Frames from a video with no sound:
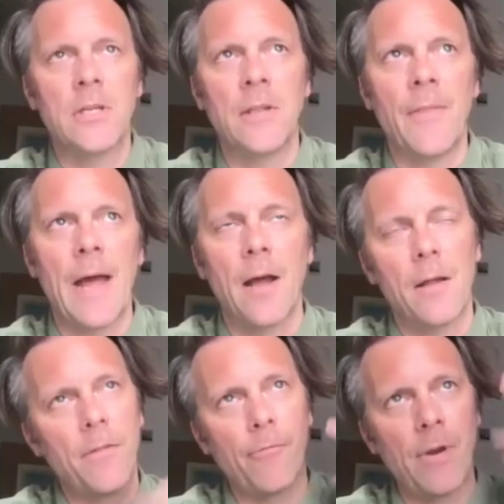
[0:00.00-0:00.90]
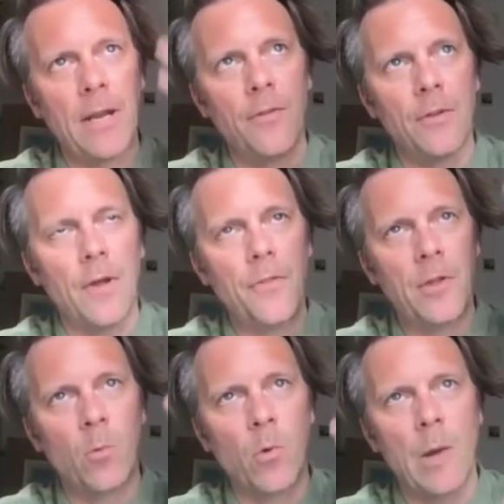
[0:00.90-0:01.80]
in that thread that I
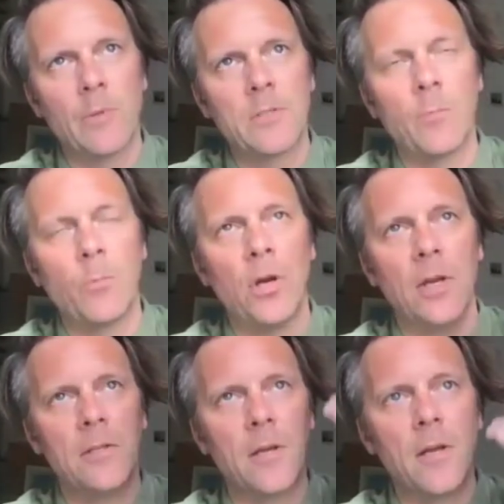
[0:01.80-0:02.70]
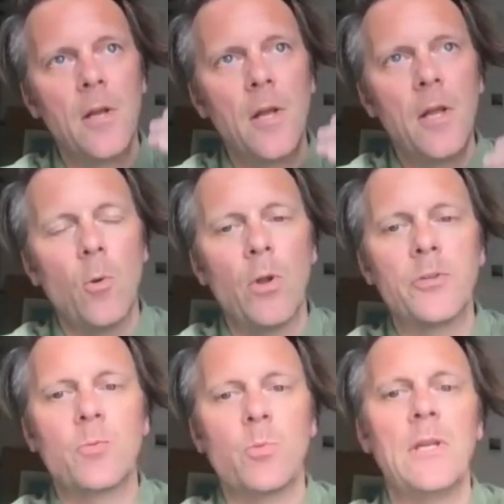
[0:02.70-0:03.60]
think will come at some point, is that
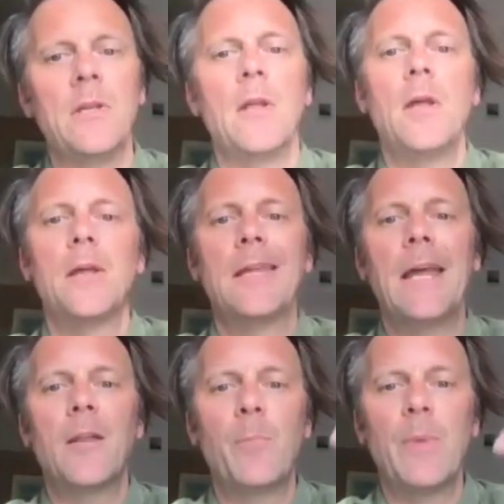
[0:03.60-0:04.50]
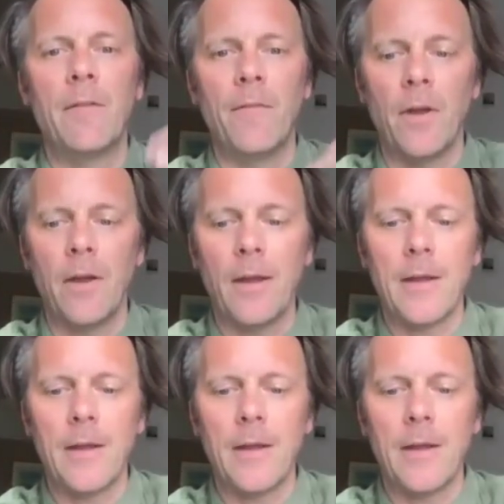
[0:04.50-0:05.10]
once we get a bit of a